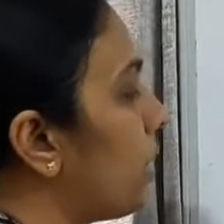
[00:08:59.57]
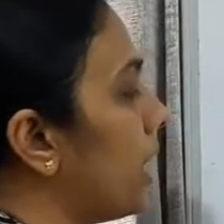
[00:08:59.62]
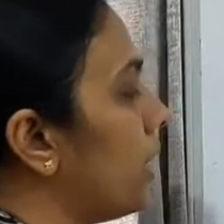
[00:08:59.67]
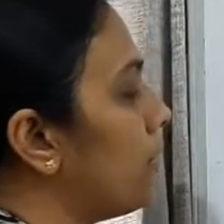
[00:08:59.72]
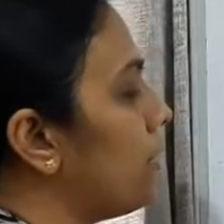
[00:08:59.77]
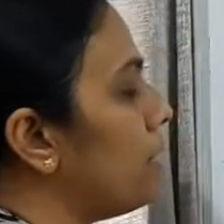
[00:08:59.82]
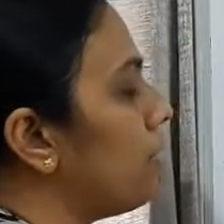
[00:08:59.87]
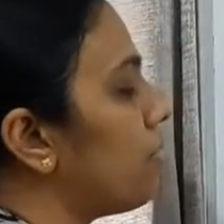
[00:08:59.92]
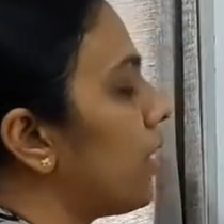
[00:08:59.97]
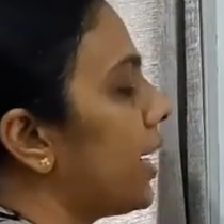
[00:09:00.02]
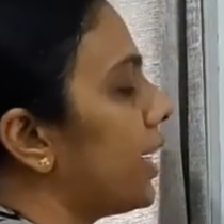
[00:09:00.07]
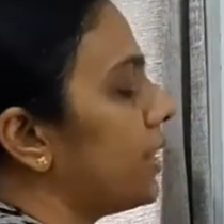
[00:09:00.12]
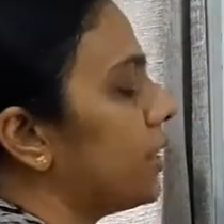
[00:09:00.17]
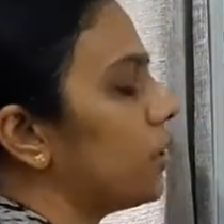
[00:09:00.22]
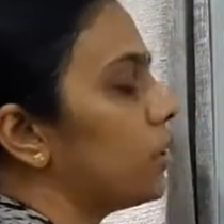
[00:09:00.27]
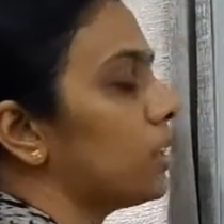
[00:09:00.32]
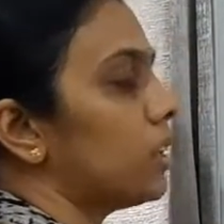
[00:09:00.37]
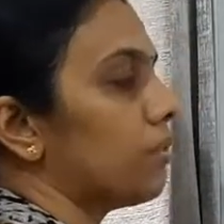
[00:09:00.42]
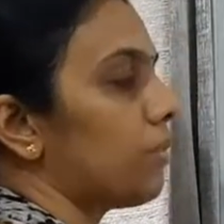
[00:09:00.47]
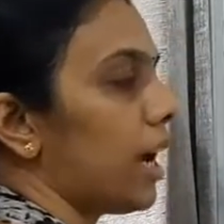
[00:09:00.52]
can we find
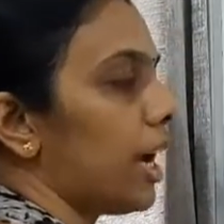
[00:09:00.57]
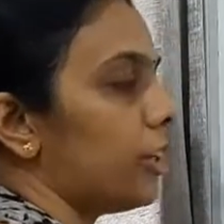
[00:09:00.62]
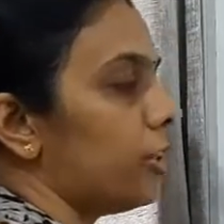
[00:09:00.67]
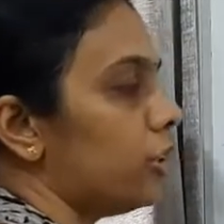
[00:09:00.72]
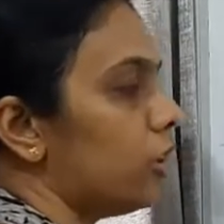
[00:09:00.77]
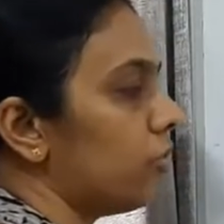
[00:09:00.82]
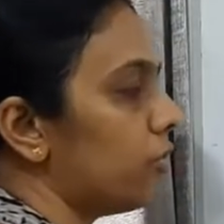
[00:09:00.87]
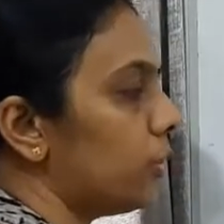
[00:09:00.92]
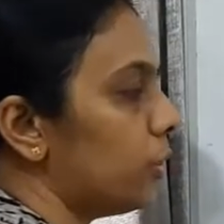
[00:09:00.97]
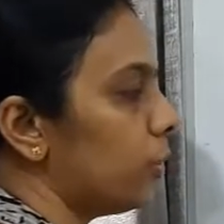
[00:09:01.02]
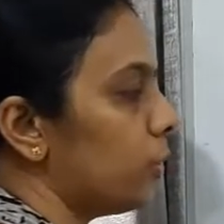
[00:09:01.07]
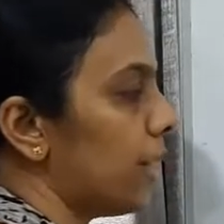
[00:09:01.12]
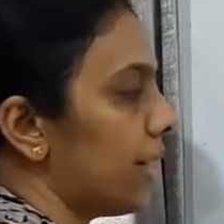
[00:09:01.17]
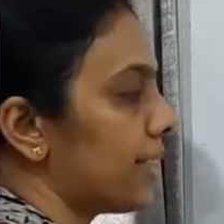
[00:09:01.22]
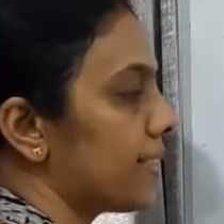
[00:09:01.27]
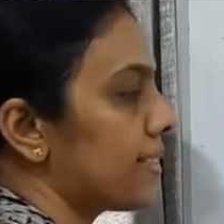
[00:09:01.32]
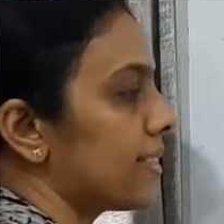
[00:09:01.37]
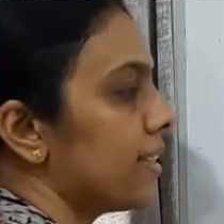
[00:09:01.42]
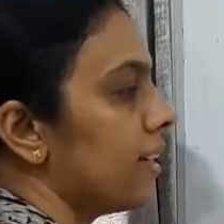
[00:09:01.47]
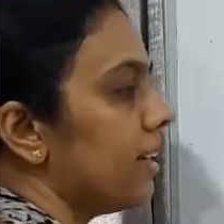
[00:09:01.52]
out the value of
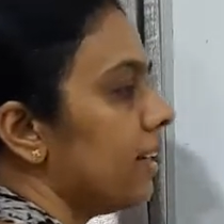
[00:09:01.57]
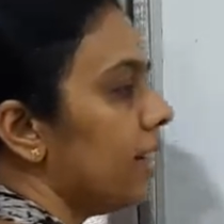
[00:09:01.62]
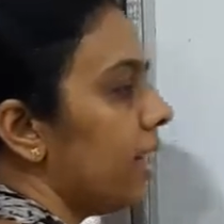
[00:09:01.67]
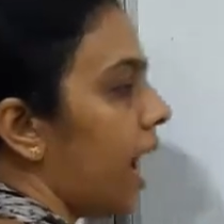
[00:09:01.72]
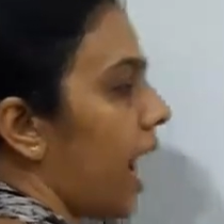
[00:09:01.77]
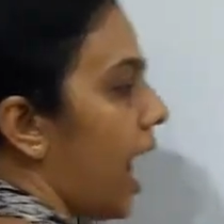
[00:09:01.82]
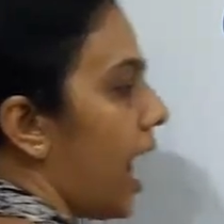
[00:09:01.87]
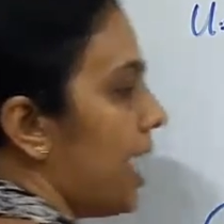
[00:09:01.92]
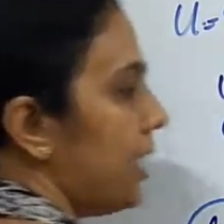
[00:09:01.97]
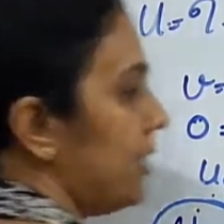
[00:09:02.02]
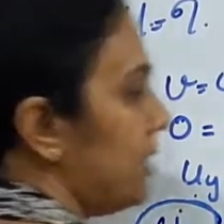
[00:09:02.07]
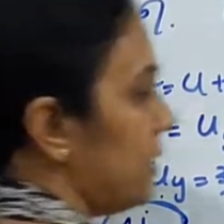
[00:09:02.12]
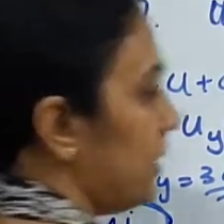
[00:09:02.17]
ux? At